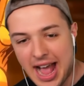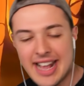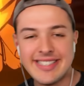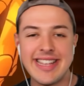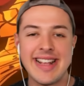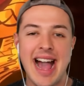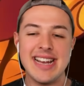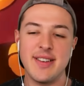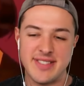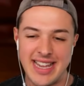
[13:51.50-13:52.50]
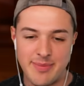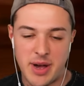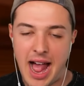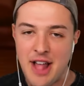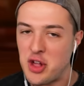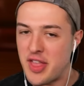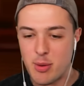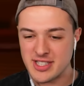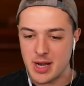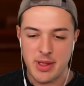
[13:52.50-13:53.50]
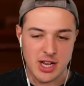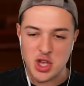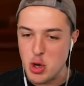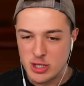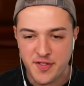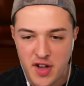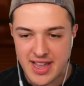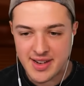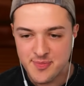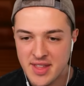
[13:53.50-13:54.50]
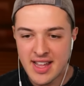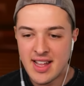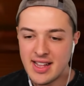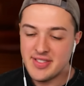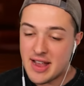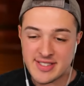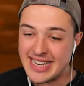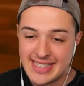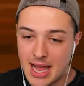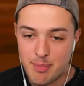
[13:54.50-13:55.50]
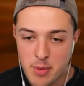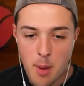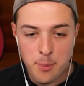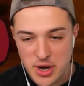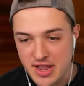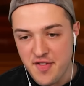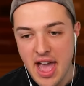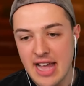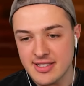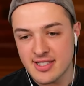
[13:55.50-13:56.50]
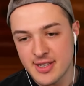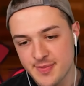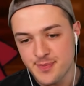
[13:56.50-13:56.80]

I guess they kind of did, but I thought there was gonna be like a huge fight. They teamed up pretty fast.